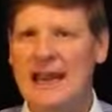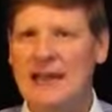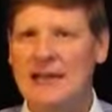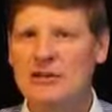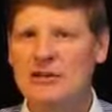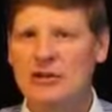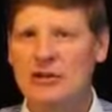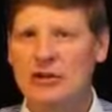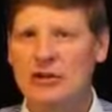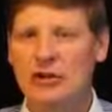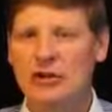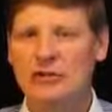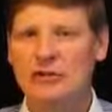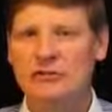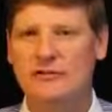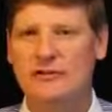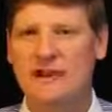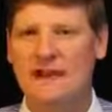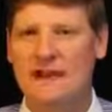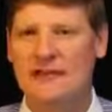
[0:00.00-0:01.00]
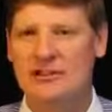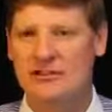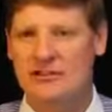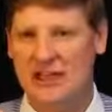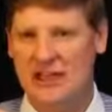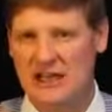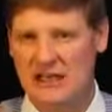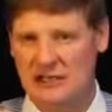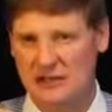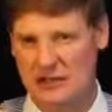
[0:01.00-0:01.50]
into those veins
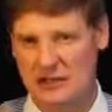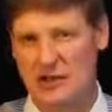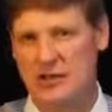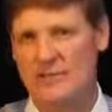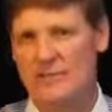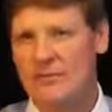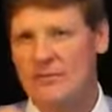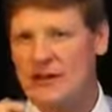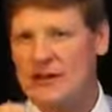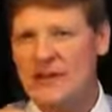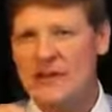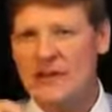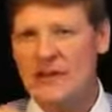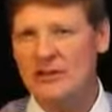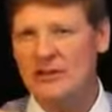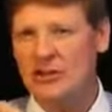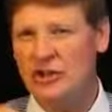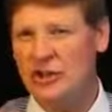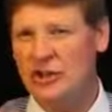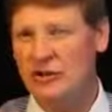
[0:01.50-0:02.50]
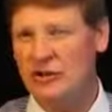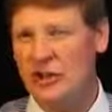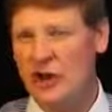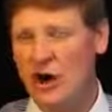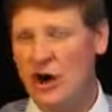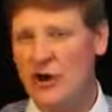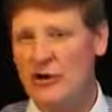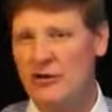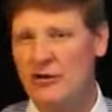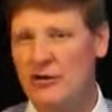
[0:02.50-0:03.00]
and into those
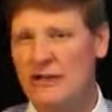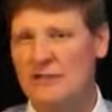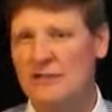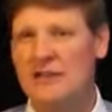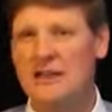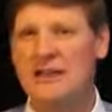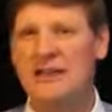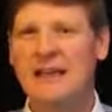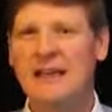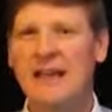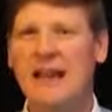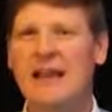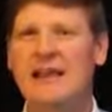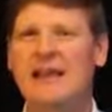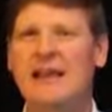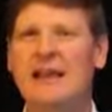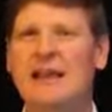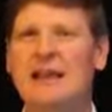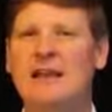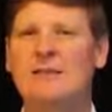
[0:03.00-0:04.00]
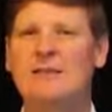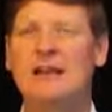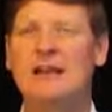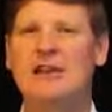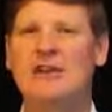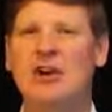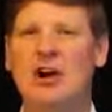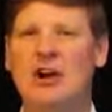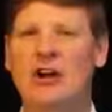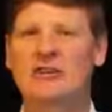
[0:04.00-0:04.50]
arteries, and they can
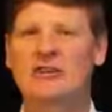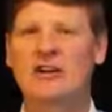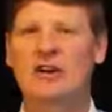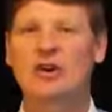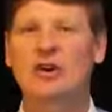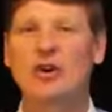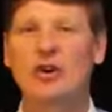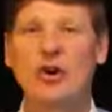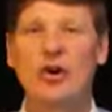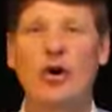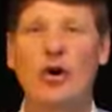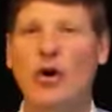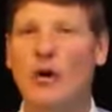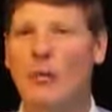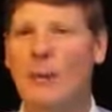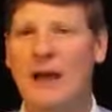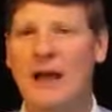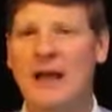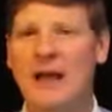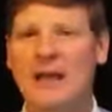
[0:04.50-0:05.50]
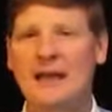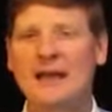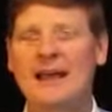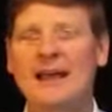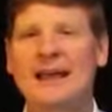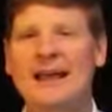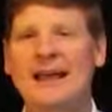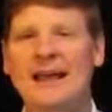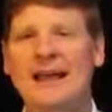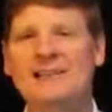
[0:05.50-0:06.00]
be toxic to your whole body.
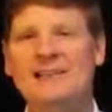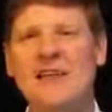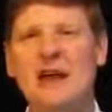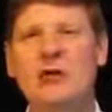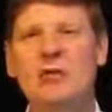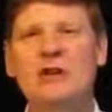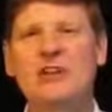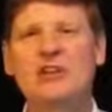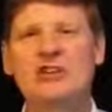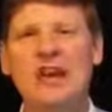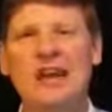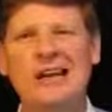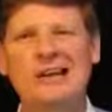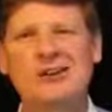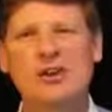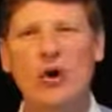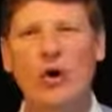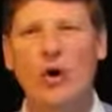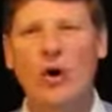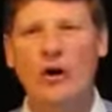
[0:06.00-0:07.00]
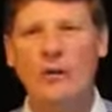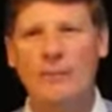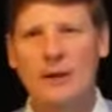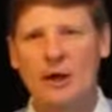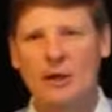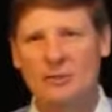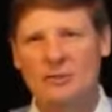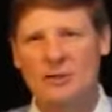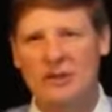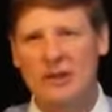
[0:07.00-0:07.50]
That's how we change
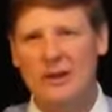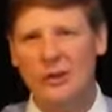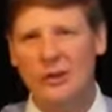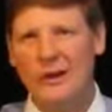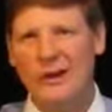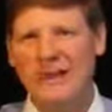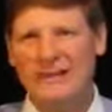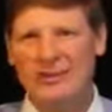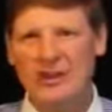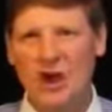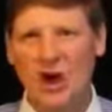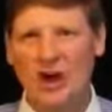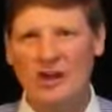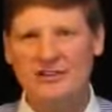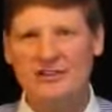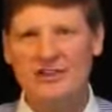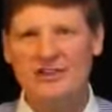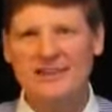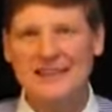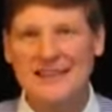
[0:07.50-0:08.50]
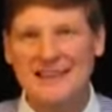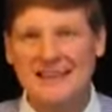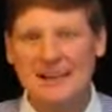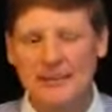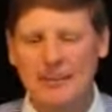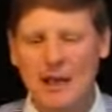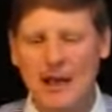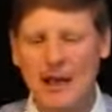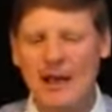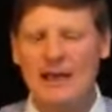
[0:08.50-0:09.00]
hormones. We get toxins in
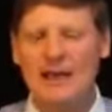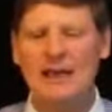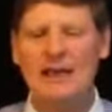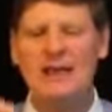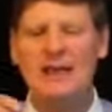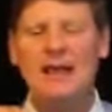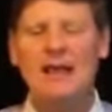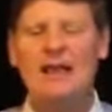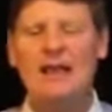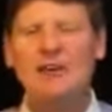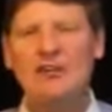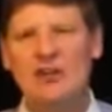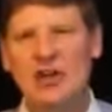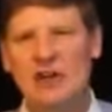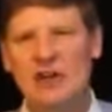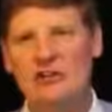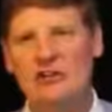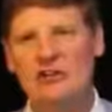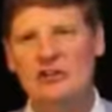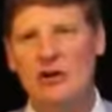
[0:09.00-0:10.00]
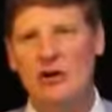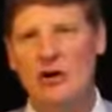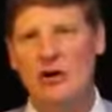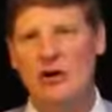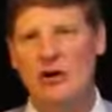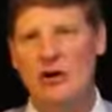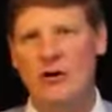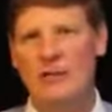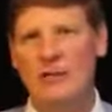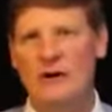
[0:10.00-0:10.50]
the body, and it changes our
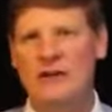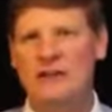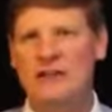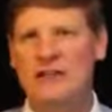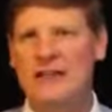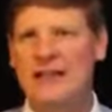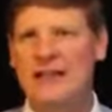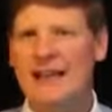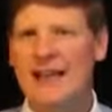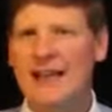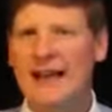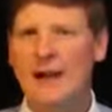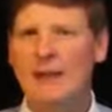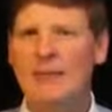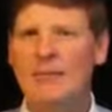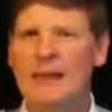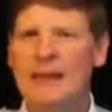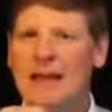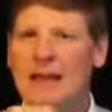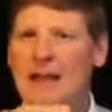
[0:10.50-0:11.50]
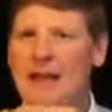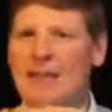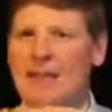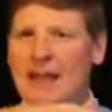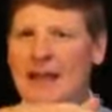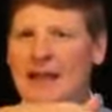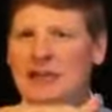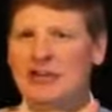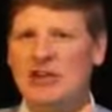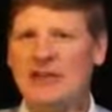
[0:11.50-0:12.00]
hormones. Now,
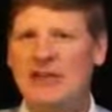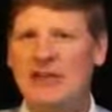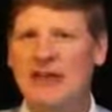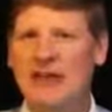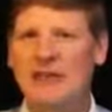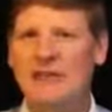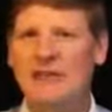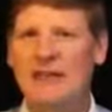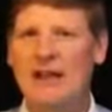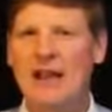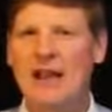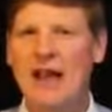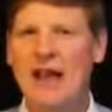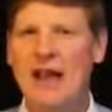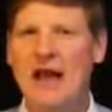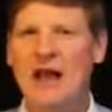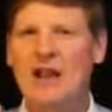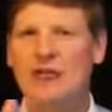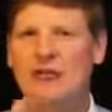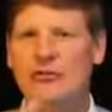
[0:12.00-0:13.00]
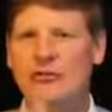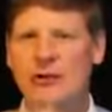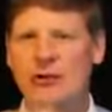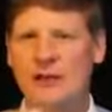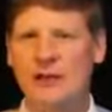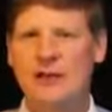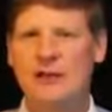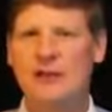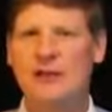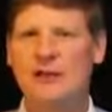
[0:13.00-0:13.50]
imagine
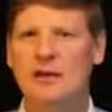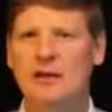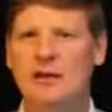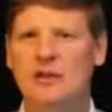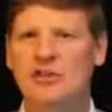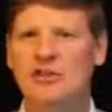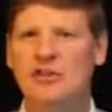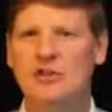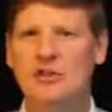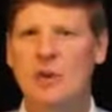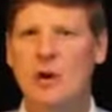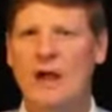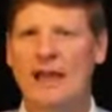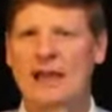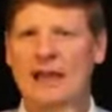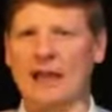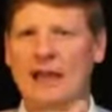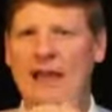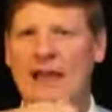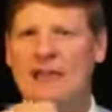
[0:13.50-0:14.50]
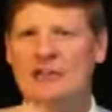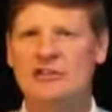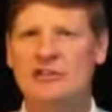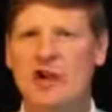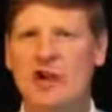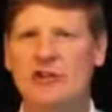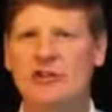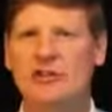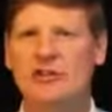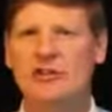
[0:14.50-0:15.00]
1,100 sweat glands
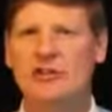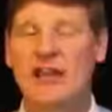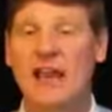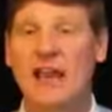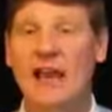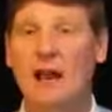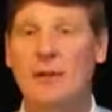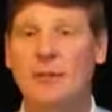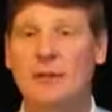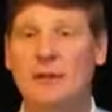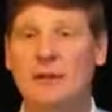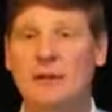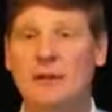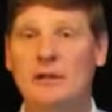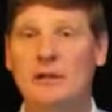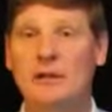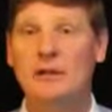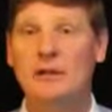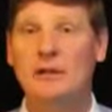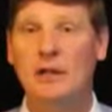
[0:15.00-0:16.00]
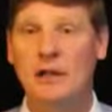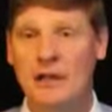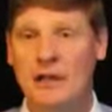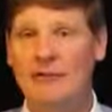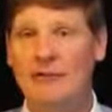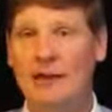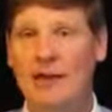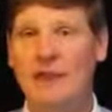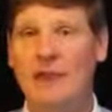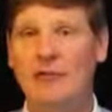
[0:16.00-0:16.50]
on your scalp.
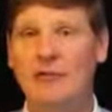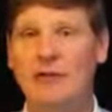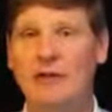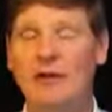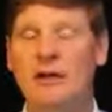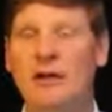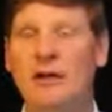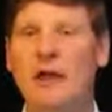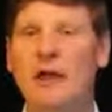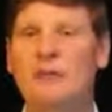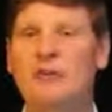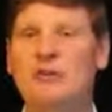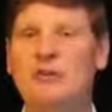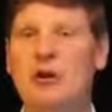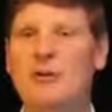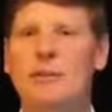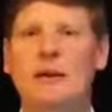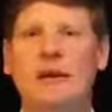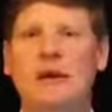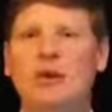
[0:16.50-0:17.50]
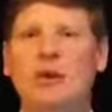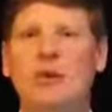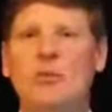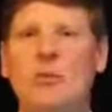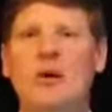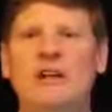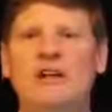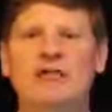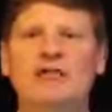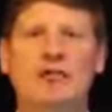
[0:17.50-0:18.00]
1,100, absorbing only
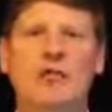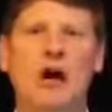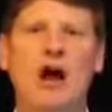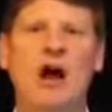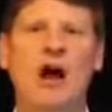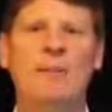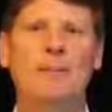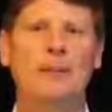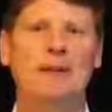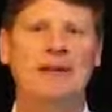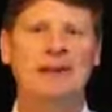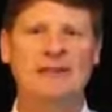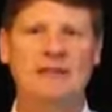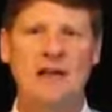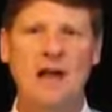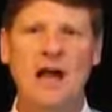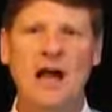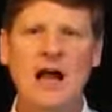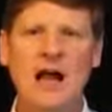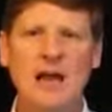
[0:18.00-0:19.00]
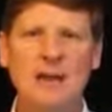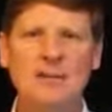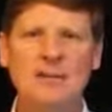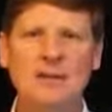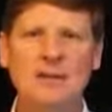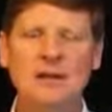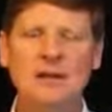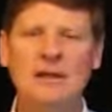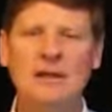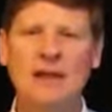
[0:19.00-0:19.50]
one drop at a
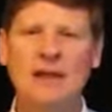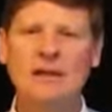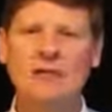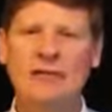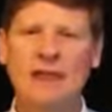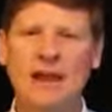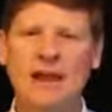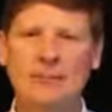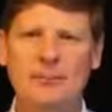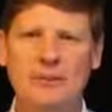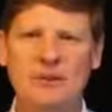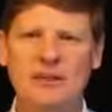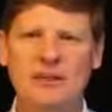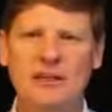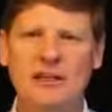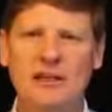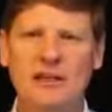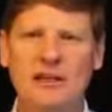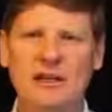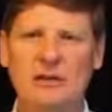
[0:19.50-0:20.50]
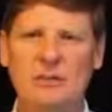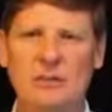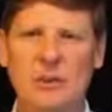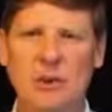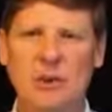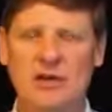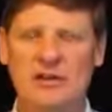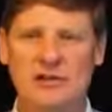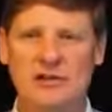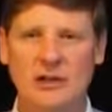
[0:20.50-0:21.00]
time of that particular
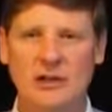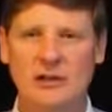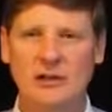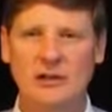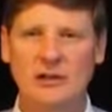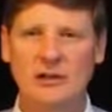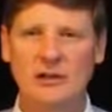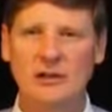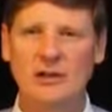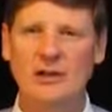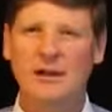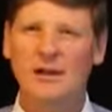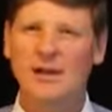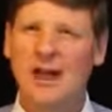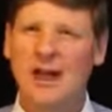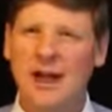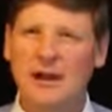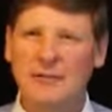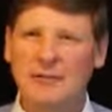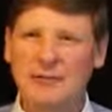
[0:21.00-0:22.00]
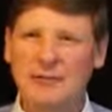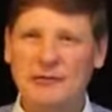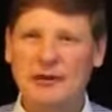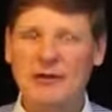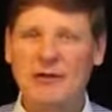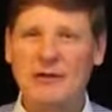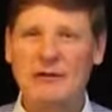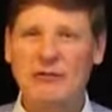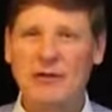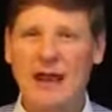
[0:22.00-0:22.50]
poison. A
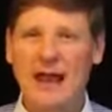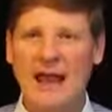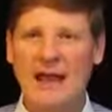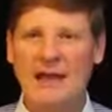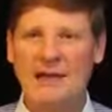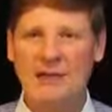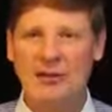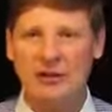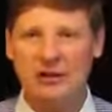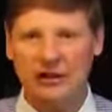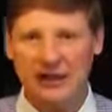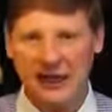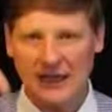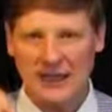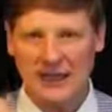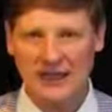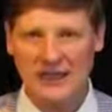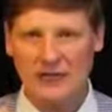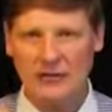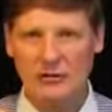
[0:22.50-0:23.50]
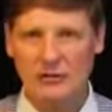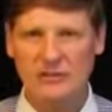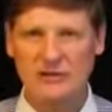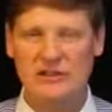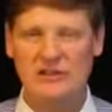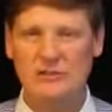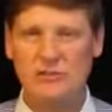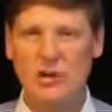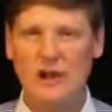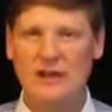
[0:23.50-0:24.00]
free radical getting into a
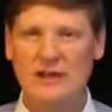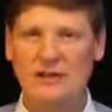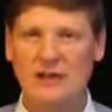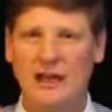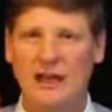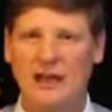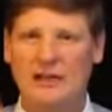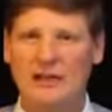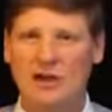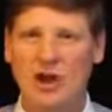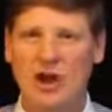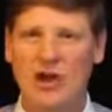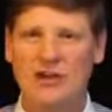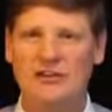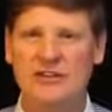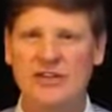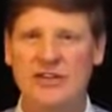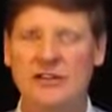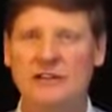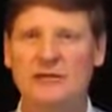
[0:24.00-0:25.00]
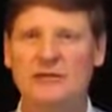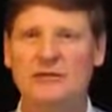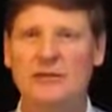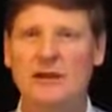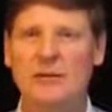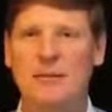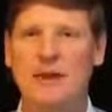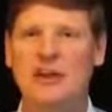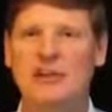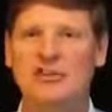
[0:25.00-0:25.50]
sweat gland, causing
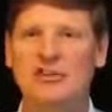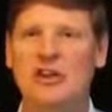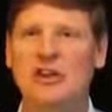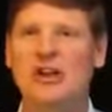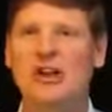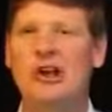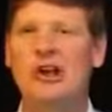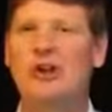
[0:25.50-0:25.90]
inflammation.